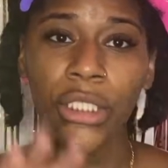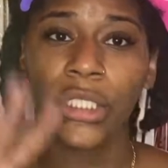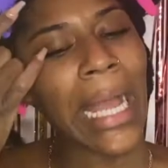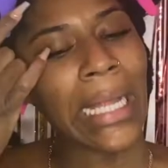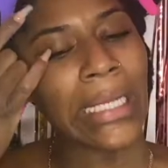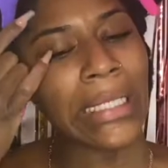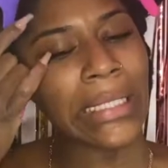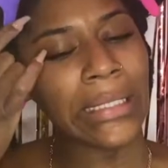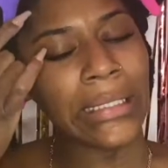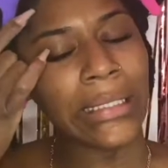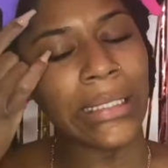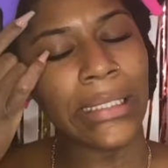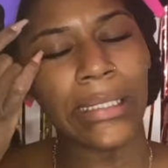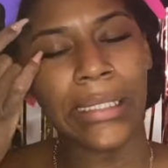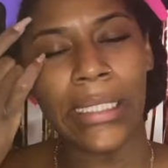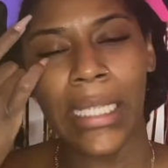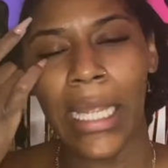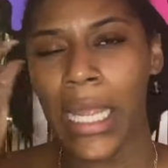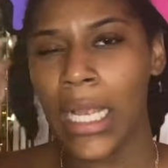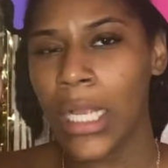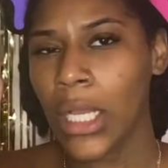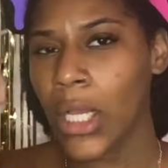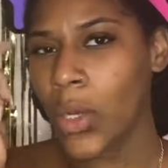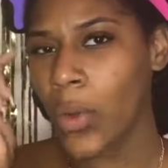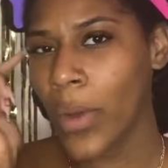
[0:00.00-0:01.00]
I didn't
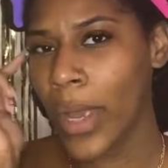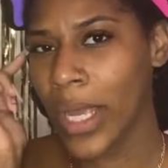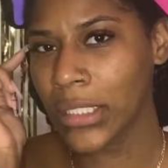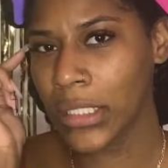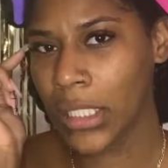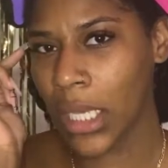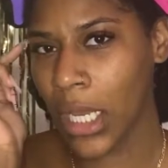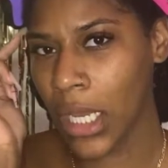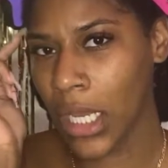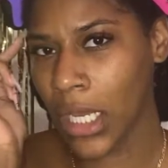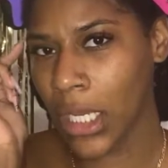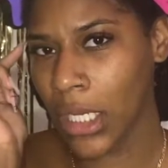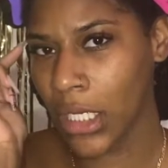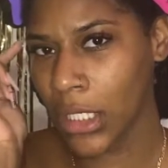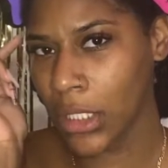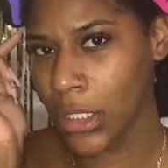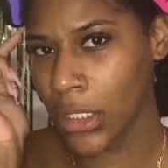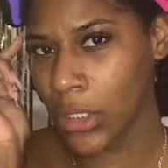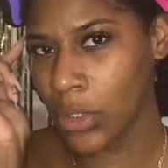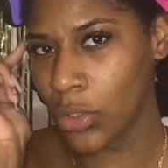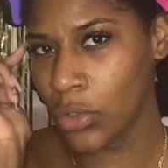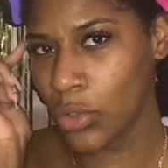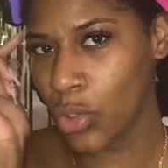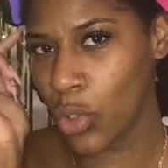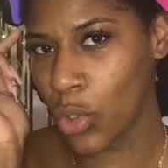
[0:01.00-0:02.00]
detangle as I,
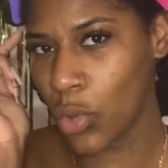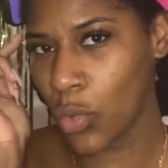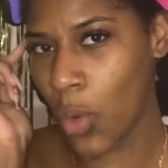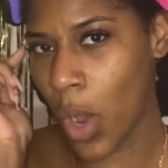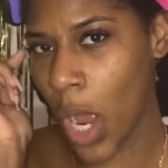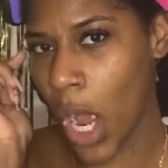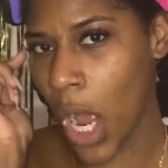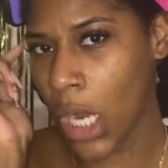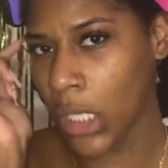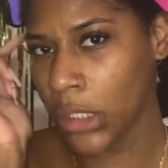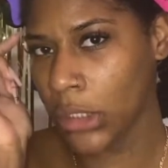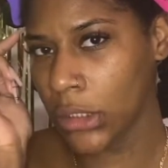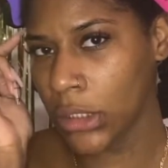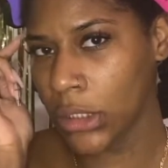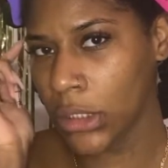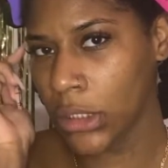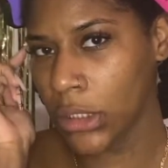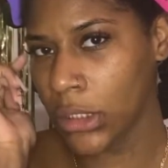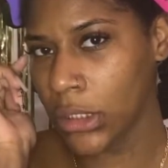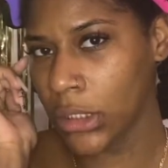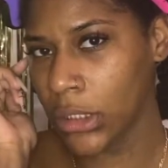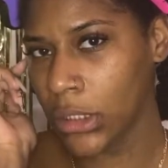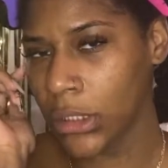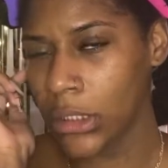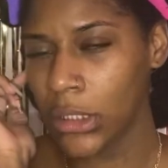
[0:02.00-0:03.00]
washed and
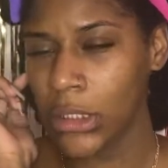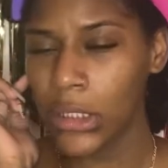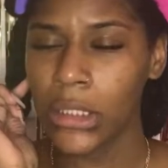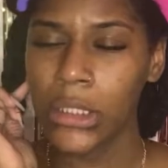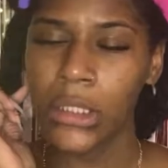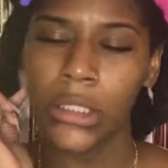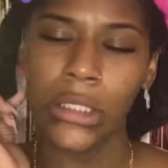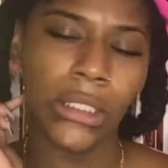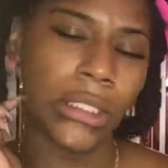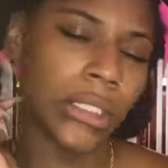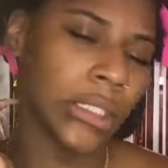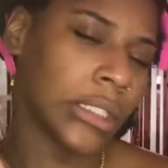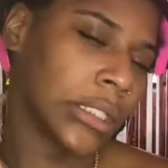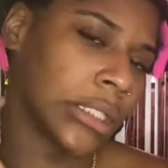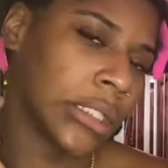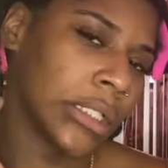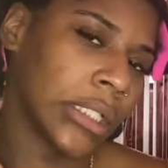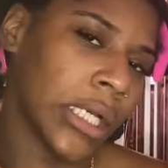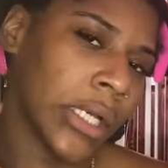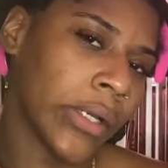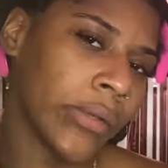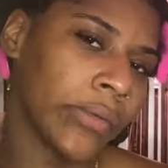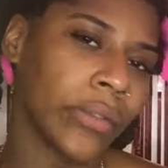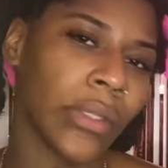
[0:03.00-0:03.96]
conditioned and stuff.